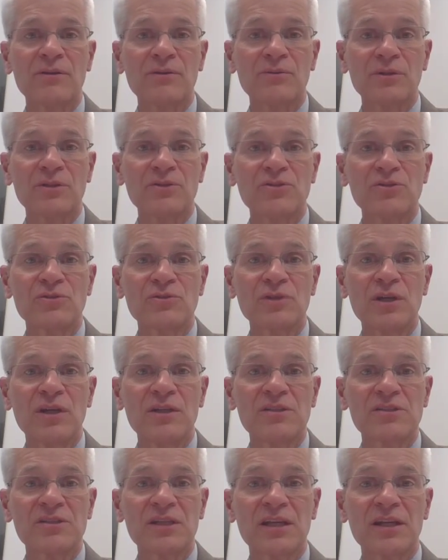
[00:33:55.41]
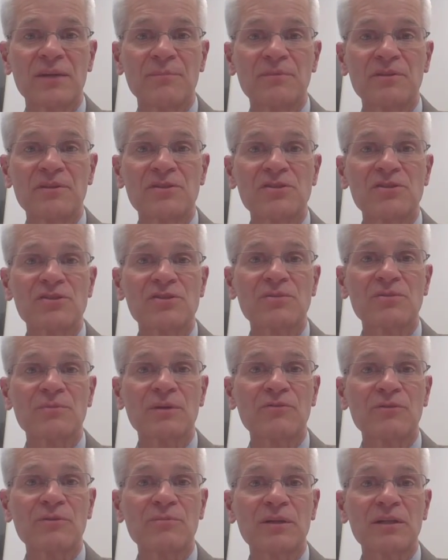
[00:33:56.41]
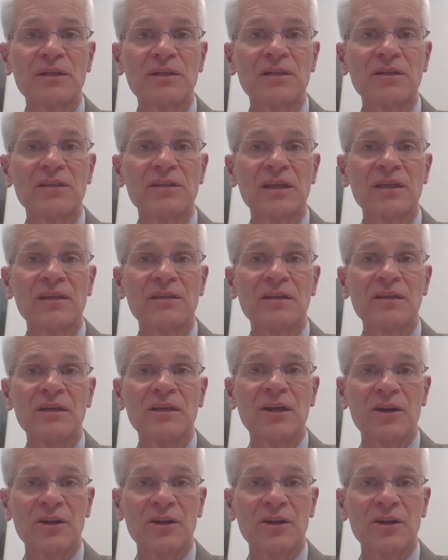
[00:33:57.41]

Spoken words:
the ones who set up the system, everybody like that,